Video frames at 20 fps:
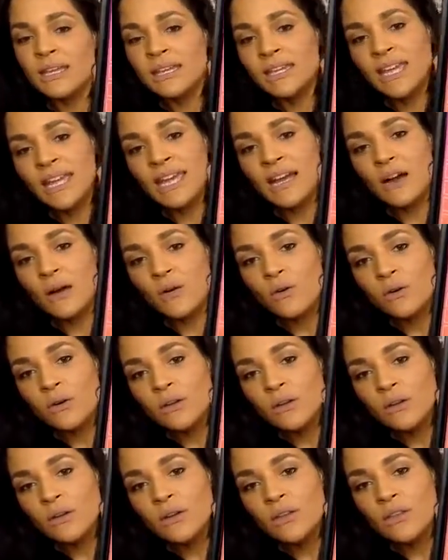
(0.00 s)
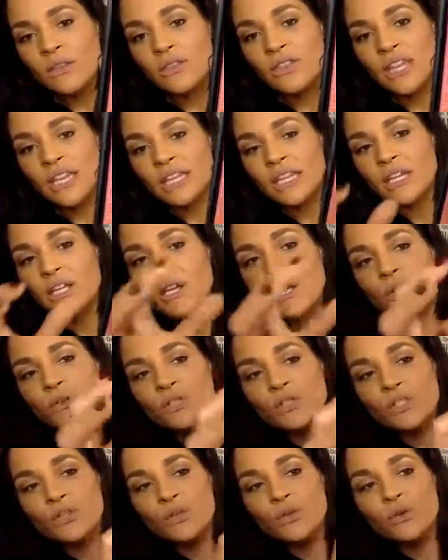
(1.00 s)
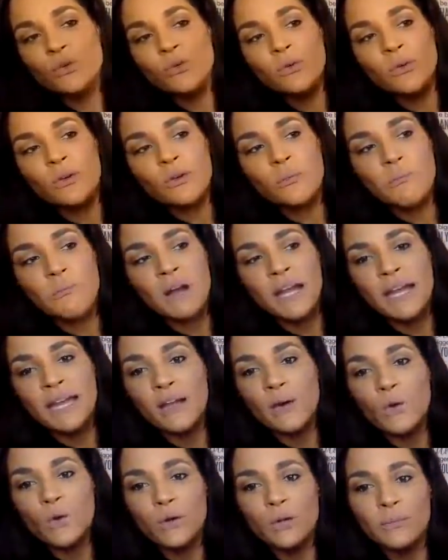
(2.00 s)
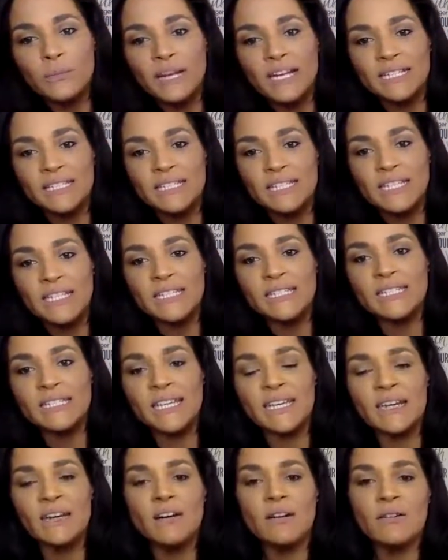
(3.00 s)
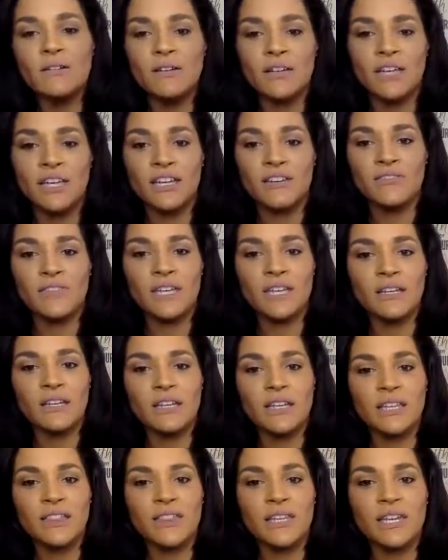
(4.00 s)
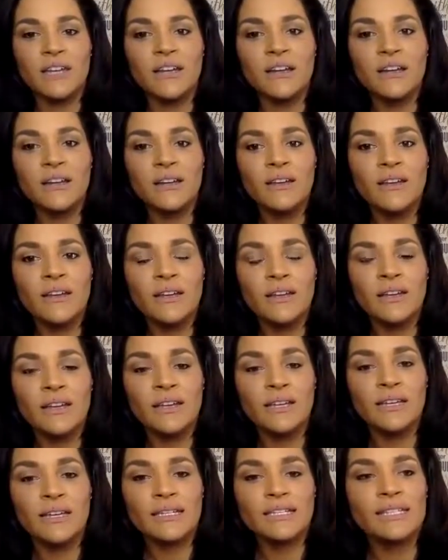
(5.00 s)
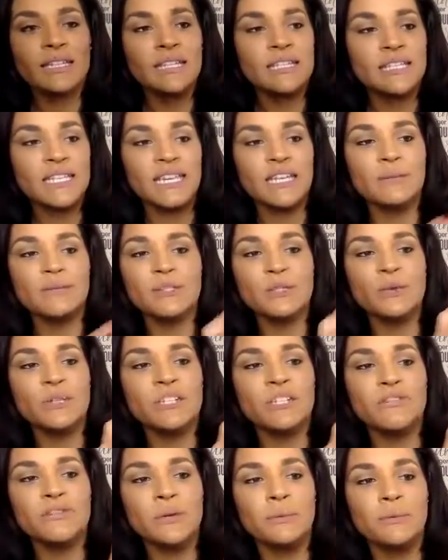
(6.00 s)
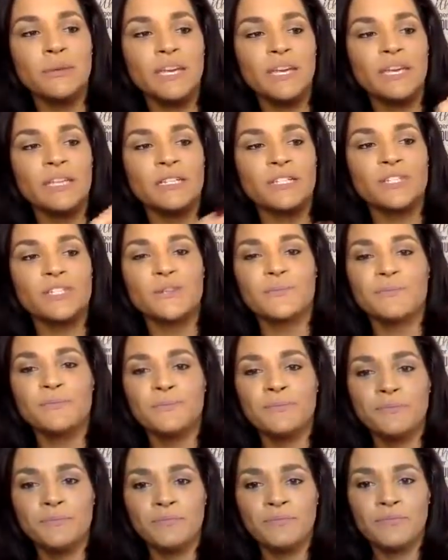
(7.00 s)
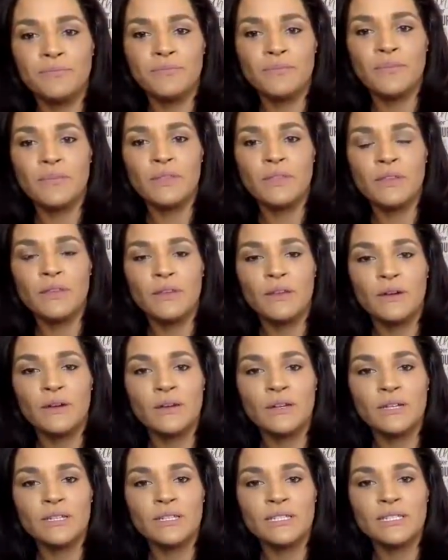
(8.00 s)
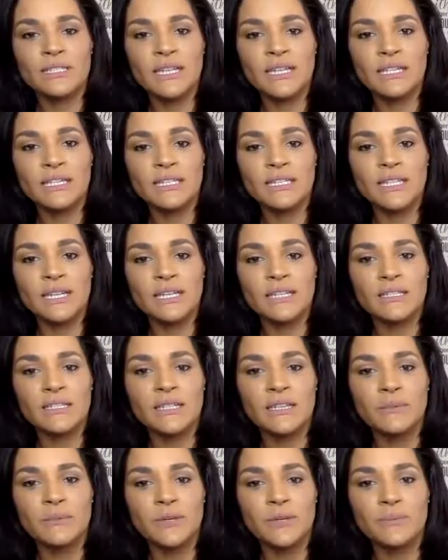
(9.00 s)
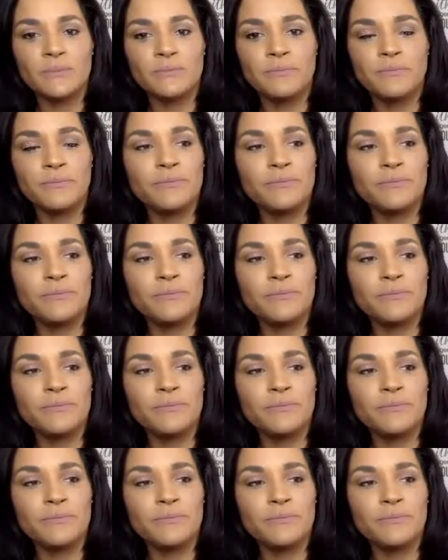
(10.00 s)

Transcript: Now they can go to my order my tea sale. If they click there, it's going to take them to a different page. Hold on, it's taking a second to come up.